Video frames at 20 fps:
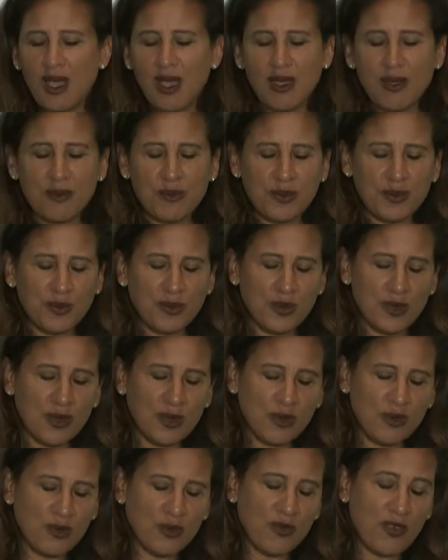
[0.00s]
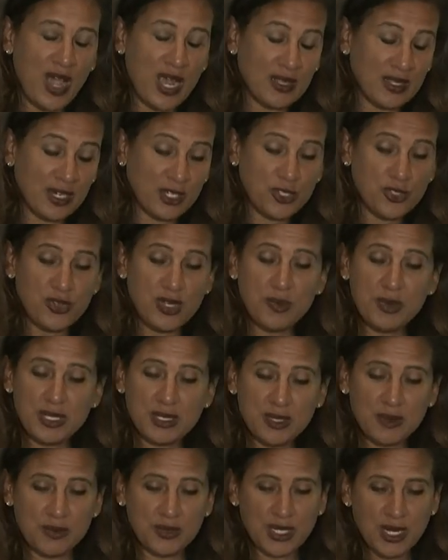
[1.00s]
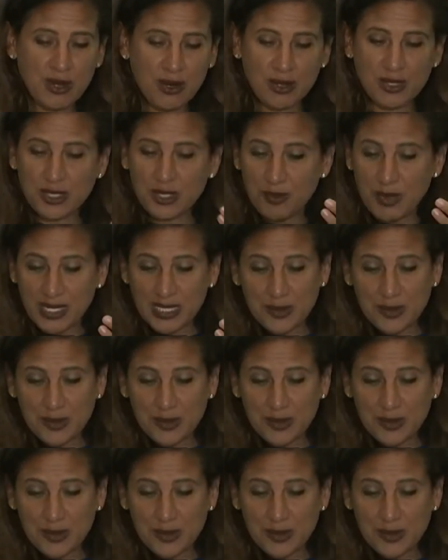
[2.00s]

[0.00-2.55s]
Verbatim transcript: um, violent extremism, terrorism.